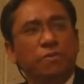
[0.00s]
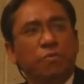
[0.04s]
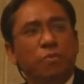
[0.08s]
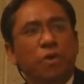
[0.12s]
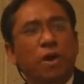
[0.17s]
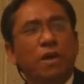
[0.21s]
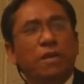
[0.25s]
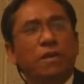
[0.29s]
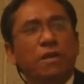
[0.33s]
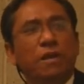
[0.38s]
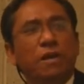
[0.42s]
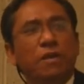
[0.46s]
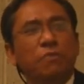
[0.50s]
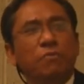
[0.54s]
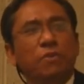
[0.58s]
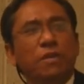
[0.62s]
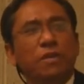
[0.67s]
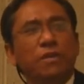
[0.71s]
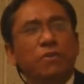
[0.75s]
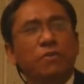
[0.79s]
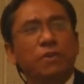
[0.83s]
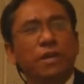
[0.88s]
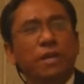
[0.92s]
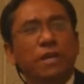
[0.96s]
Why can't
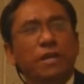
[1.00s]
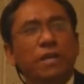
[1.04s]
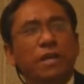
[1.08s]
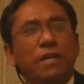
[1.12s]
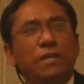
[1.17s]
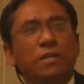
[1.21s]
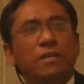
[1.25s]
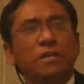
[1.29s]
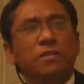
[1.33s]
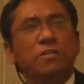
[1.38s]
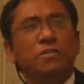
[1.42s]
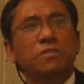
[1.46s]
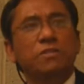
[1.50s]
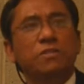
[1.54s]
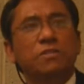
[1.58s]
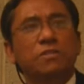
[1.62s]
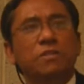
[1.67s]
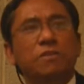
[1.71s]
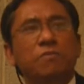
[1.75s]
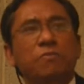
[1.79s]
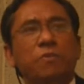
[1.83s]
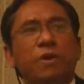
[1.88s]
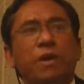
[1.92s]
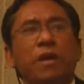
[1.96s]
we create an education
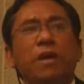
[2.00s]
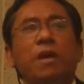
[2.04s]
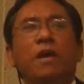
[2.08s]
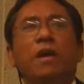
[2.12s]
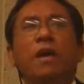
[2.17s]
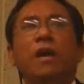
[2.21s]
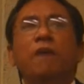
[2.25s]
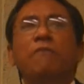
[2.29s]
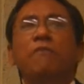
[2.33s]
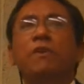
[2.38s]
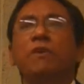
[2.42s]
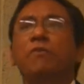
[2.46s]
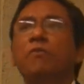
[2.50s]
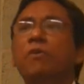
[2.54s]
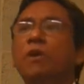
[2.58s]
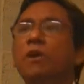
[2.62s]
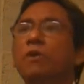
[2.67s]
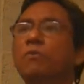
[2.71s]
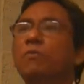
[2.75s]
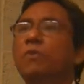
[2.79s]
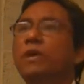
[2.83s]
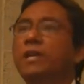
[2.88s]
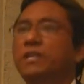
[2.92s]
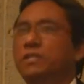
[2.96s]
system where
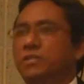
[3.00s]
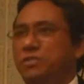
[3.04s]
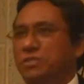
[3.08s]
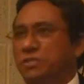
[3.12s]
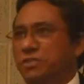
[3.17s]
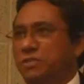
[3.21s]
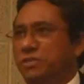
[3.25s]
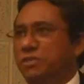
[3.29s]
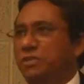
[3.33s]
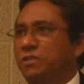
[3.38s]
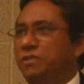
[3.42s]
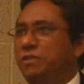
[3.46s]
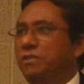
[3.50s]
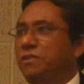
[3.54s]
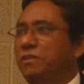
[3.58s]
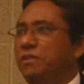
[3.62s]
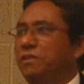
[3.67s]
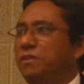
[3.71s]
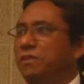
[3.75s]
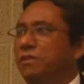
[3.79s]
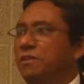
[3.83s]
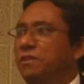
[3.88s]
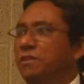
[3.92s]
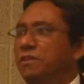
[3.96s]
everyone wins?
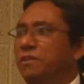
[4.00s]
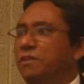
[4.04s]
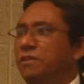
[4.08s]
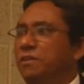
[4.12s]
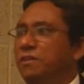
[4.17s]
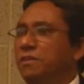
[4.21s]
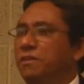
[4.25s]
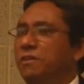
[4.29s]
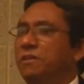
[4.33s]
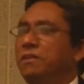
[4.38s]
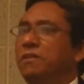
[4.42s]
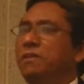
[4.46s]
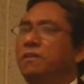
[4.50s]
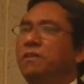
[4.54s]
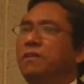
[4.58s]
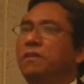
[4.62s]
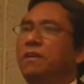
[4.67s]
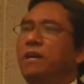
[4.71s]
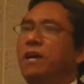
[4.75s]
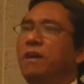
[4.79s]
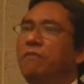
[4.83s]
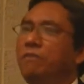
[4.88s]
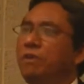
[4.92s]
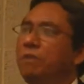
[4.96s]

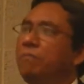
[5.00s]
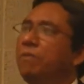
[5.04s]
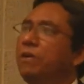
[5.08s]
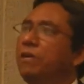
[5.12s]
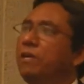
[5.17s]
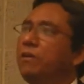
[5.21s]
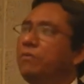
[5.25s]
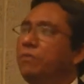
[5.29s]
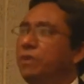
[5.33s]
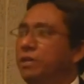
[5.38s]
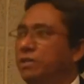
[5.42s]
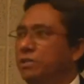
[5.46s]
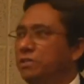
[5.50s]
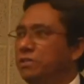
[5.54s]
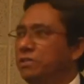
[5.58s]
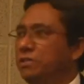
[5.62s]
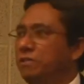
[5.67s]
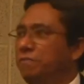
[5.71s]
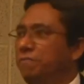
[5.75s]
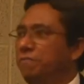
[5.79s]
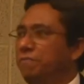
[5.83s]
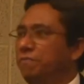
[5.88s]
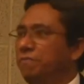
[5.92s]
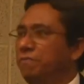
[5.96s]
Everybody
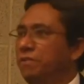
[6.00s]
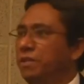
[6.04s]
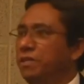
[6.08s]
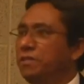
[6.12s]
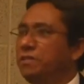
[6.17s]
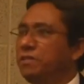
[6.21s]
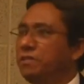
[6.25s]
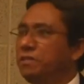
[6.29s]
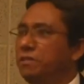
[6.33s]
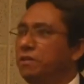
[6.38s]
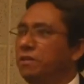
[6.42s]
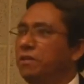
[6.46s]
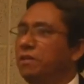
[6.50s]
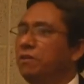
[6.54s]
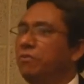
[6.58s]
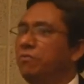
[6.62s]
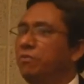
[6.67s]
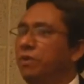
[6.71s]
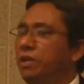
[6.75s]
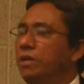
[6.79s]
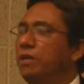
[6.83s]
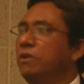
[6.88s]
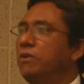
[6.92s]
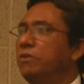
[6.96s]
wins. This is not a
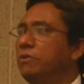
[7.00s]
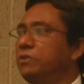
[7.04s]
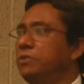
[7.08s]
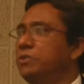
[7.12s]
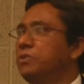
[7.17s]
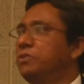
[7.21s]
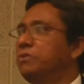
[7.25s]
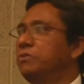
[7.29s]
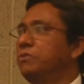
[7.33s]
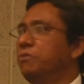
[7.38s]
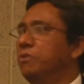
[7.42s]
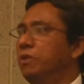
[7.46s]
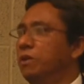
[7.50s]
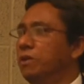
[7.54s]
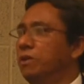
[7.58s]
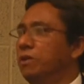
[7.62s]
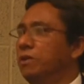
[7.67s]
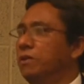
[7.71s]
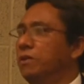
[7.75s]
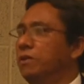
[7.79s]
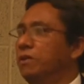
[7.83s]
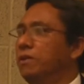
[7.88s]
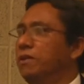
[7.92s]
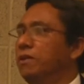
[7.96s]
win-lose
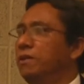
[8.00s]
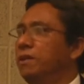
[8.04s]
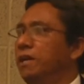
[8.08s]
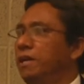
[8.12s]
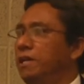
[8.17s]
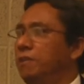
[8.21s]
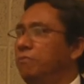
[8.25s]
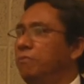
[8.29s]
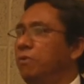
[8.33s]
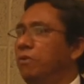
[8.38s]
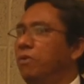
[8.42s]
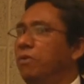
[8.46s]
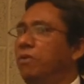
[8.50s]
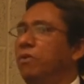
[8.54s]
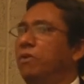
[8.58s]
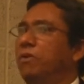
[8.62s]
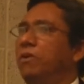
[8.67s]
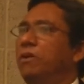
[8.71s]
world anymore.